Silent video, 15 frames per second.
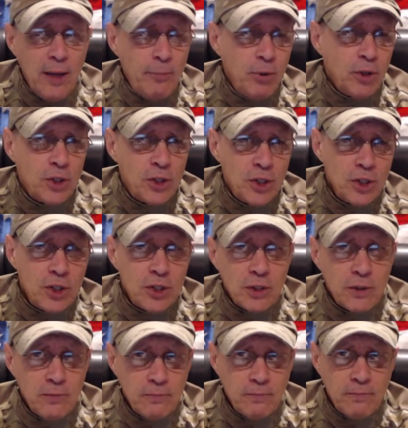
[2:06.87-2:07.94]
I
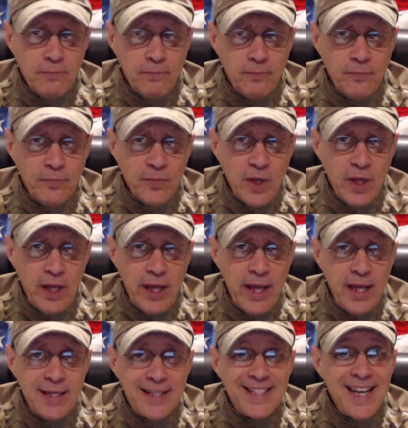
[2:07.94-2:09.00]
purchased
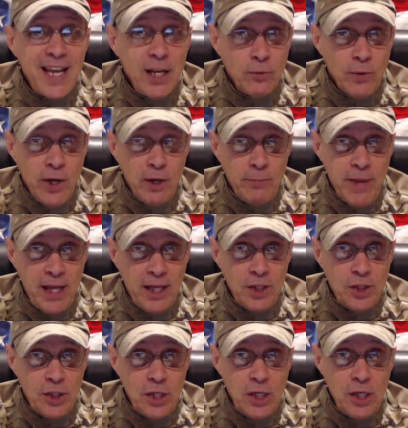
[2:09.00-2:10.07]
a 10-round
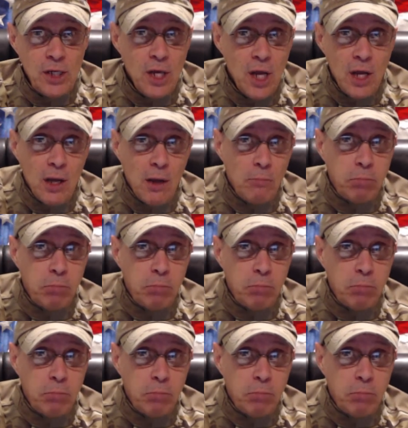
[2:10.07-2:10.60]
magazine,